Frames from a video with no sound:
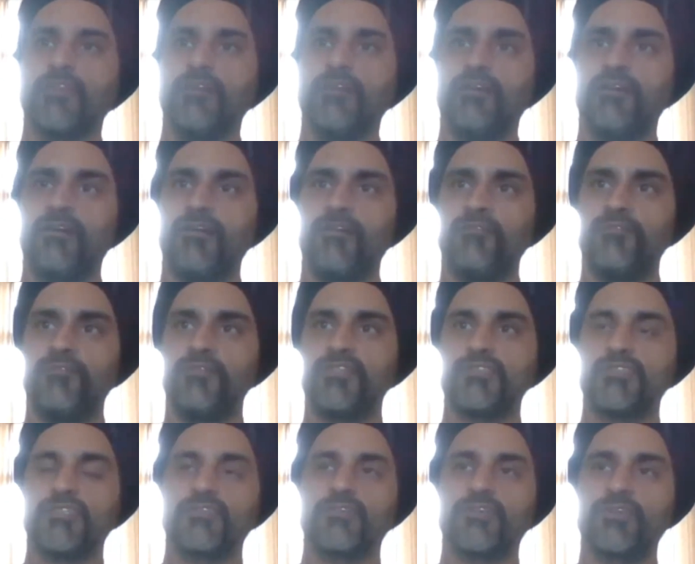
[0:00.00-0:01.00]
which
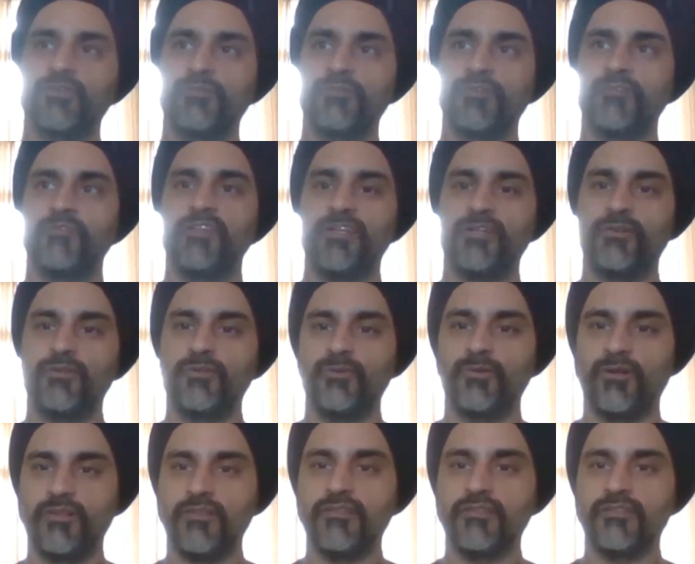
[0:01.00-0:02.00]
are saying, we need to
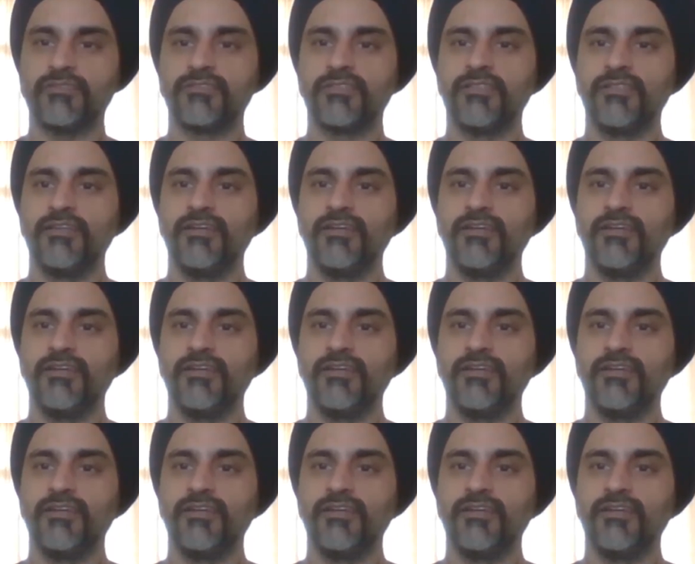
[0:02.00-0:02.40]
do all this.